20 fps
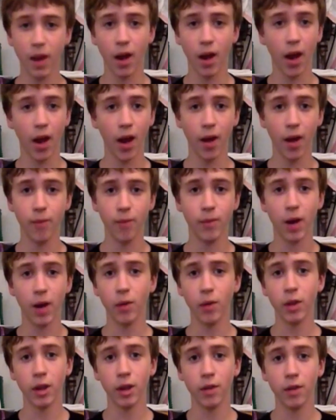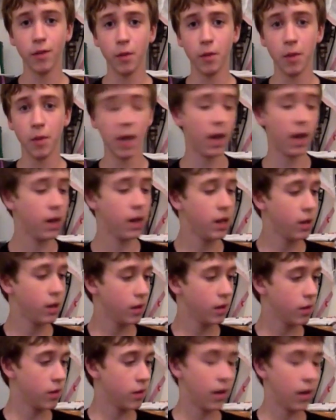Not really gonna film that,
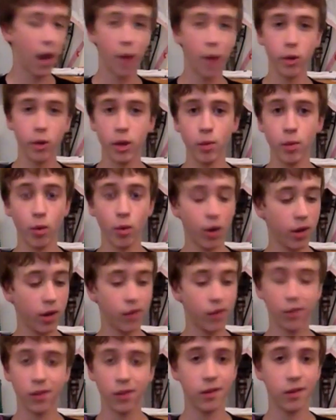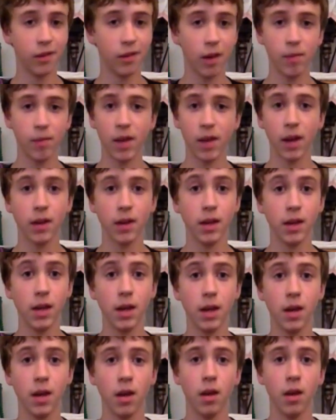not really important, it's just the same
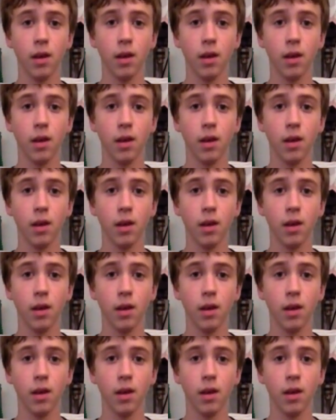technique.